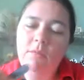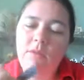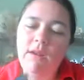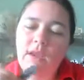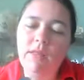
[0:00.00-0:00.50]

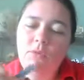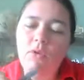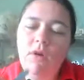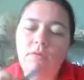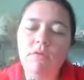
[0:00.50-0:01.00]
But again, the
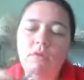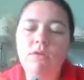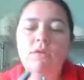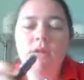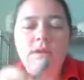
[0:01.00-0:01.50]
more often you
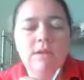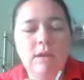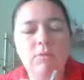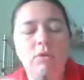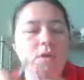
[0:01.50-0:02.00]
do this,
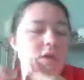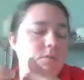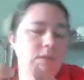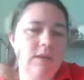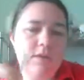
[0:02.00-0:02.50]
and when you're not
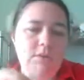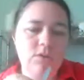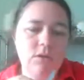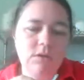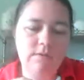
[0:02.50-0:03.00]
doing a
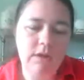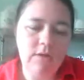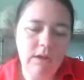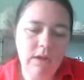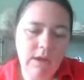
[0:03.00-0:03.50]
demonstration
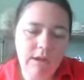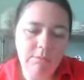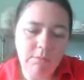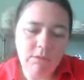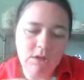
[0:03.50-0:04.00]
video like I
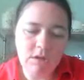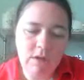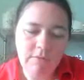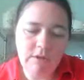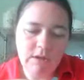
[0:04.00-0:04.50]
am, I'm usually a
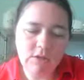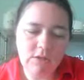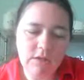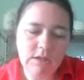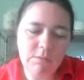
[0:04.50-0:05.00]
lot faster
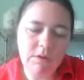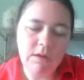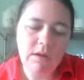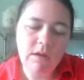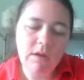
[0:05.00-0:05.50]
than this, but
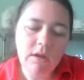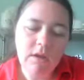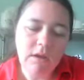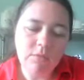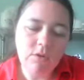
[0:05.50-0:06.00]

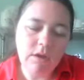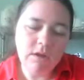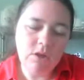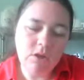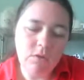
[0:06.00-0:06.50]
I'm
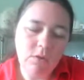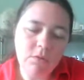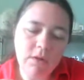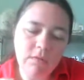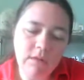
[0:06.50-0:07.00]
trying to show
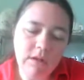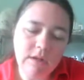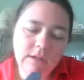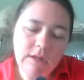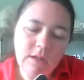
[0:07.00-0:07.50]
you all of the
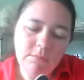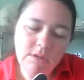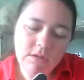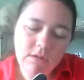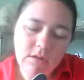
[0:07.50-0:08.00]
little
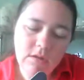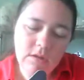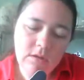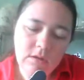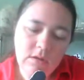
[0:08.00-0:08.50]
steps.
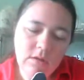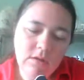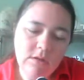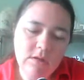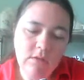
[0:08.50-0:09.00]

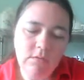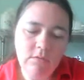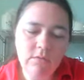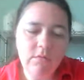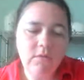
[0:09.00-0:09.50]
So,